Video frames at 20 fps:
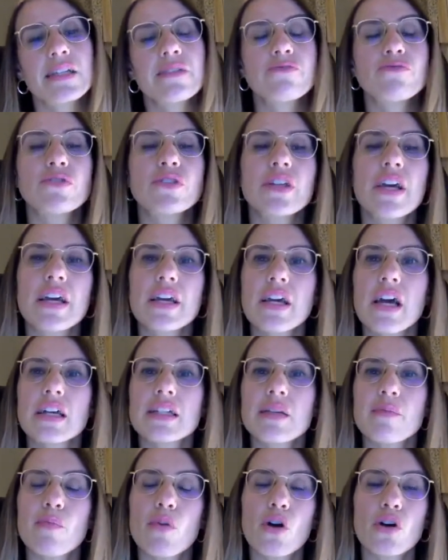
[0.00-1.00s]
if we take
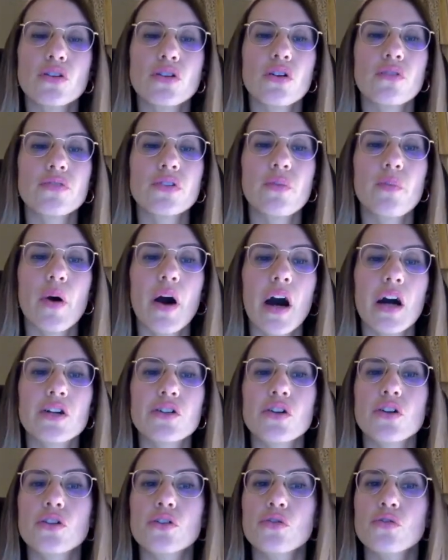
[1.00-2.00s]
as a point of
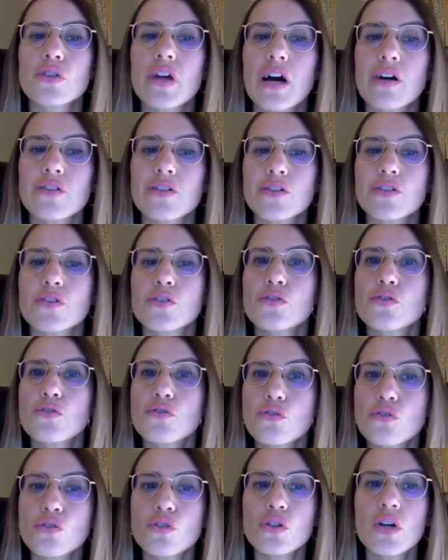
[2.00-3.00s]
departure
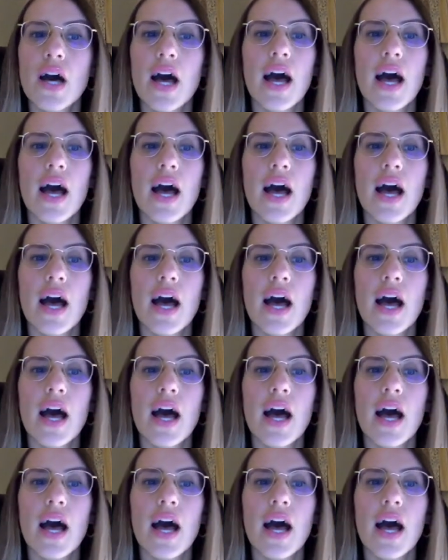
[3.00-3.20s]
2002,